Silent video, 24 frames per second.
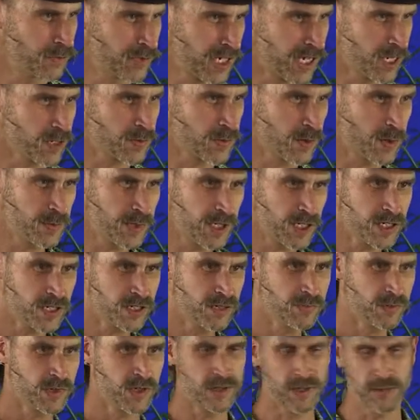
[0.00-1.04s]
cannabis
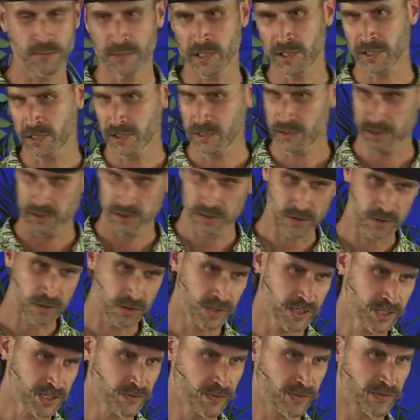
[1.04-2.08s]
prohibition, but I'm in
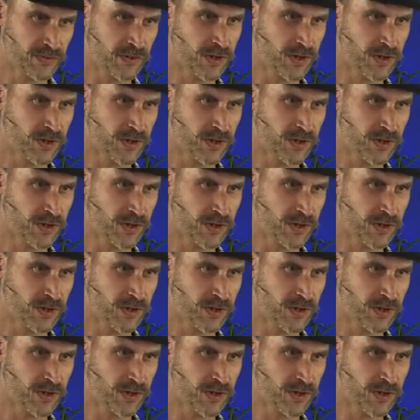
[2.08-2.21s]
coalition with